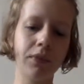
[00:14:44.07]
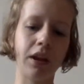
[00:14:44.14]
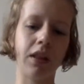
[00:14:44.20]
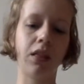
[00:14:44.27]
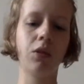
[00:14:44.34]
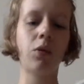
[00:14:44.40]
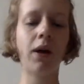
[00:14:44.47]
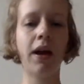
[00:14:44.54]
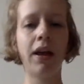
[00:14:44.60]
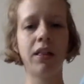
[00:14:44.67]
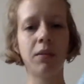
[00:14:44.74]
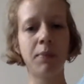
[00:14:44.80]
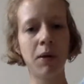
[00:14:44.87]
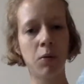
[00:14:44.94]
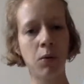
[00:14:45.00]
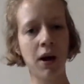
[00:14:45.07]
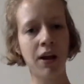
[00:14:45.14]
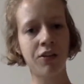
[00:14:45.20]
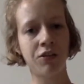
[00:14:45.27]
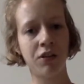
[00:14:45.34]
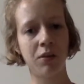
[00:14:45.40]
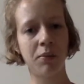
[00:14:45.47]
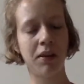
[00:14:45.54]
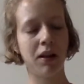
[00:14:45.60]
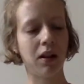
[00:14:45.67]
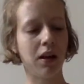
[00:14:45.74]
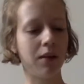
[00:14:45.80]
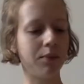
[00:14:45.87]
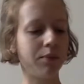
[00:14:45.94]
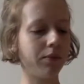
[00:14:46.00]
It's a bit wider in the middle.
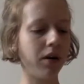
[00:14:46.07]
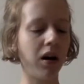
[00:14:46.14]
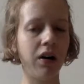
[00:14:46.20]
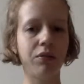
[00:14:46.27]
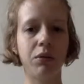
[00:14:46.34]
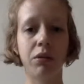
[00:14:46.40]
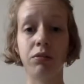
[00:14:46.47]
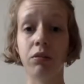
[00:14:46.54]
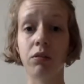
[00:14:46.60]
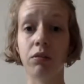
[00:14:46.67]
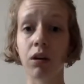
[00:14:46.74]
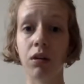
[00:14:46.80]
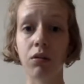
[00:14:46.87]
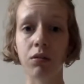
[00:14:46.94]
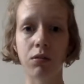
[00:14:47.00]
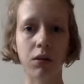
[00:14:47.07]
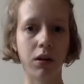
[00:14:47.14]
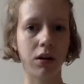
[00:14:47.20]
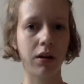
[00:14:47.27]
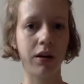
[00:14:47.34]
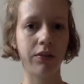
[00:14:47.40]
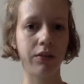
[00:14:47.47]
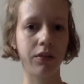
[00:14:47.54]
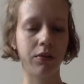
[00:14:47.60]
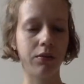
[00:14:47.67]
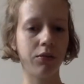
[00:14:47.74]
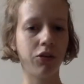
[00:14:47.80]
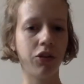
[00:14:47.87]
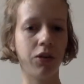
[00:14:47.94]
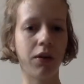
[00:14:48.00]
I'm halfway through a row, so I can't even
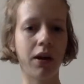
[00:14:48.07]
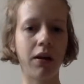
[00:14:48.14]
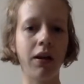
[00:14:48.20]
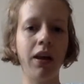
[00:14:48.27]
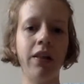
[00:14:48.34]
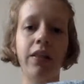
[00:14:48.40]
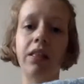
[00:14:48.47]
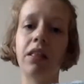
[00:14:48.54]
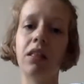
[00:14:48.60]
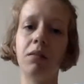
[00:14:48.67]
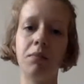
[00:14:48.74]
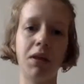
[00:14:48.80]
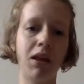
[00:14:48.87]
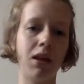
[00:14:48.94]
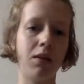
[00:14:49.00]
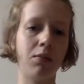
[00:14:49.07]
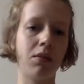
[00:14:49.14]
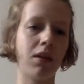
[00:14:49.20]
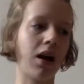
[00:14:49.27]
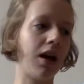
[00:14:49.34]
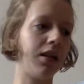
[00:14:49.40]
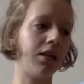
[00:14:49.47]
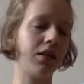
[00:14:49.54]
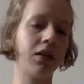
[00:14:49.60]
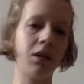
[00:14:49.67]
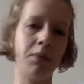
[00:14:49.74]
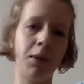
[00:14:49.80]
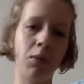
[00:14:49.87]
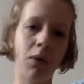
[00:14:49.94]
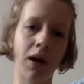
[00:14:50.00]
show it out. This is a medium size. It's going
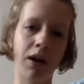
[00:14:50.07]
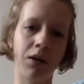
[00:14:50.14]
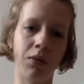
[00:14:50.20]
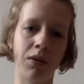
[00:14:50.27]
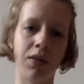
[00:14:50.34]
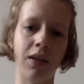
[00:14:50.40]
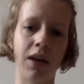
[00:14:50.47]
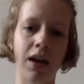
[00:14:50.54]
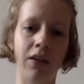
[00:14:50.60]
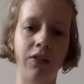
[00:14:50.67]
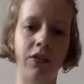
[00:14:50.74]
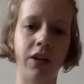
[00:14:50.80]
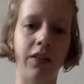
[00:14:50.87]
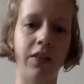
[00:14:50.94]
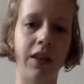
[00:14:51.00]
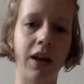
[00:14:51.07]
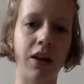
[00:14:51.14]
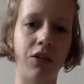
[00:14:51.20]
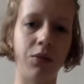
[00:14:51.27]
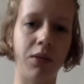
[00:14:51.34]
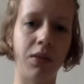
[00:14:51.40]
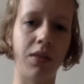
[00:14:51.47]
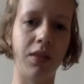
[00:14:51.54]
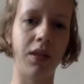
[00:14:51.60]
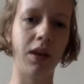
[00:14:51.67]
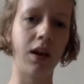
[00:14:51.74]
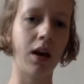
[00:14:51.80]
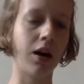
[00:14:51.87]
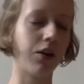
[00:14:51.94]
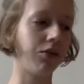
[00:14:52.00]
to be wider with the end at the end with
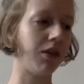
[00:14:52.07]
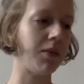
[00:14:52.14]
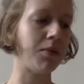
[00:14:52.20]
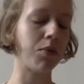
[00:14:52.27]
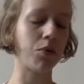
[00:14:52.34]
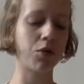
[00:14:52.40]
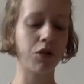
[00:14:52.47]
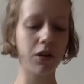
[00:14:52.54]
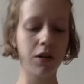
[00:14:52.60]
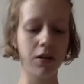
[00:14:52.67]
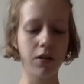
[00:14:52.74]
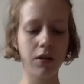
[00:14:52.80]
the cream border,